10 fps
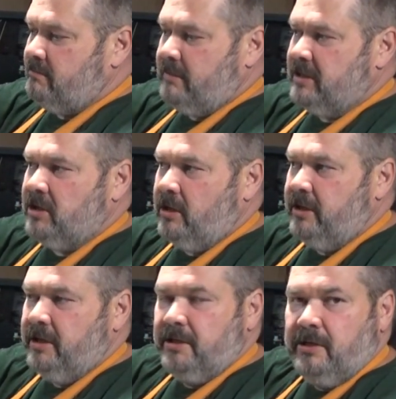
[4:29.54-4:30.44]
that's all you
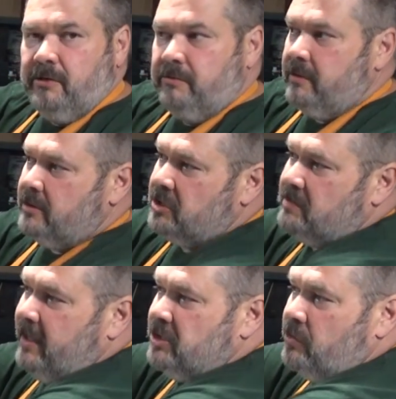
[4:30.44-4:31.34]
need to do.
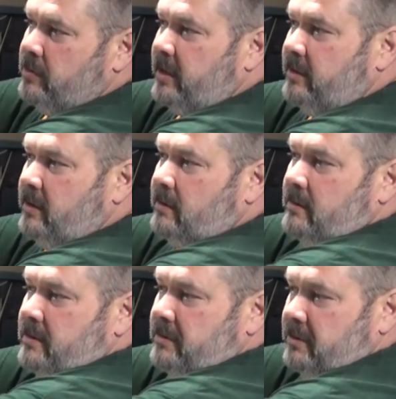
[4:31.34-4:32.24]
Just make sure that they're
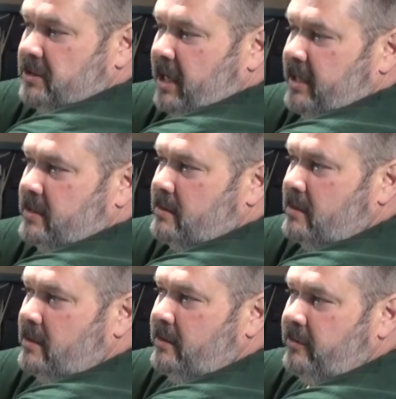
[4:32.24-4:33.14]
tight,
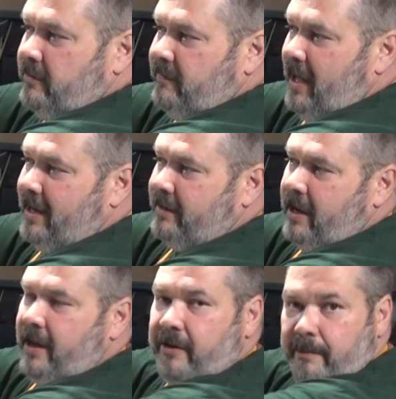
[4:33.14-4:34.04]
they're flat,
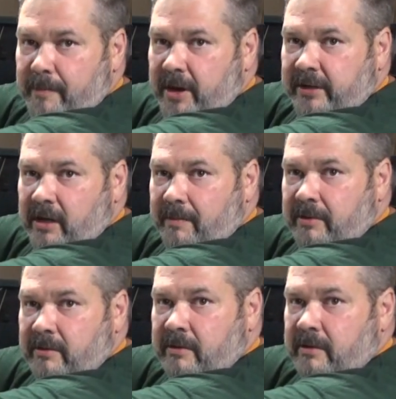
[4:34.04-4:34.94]
and they're butted up
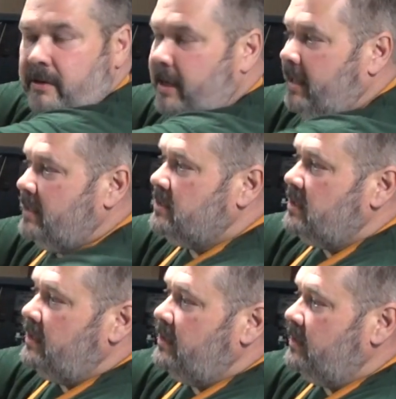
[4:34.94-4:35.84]
against
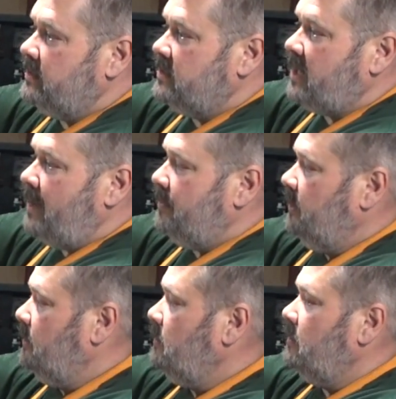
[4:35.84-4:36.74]
the top
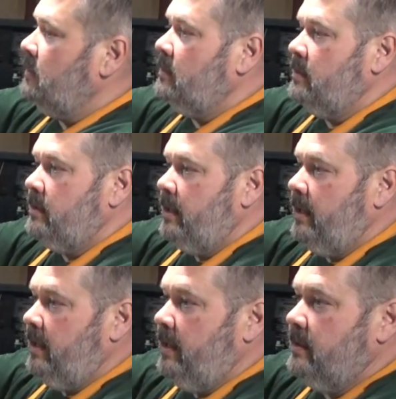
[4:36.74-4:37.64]
here.
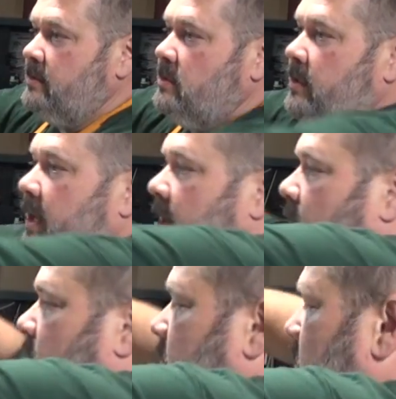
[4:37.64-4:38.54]
So
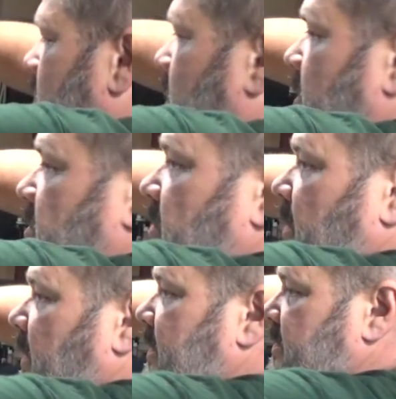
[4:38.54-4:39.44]
now I'm just going
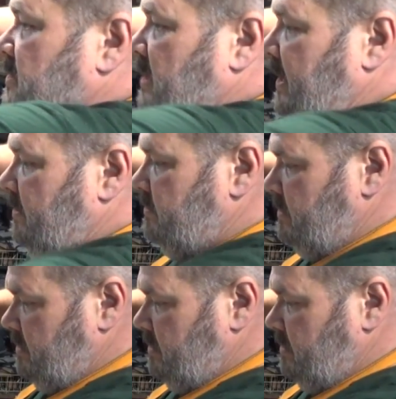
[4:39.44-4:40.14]
to lay this down,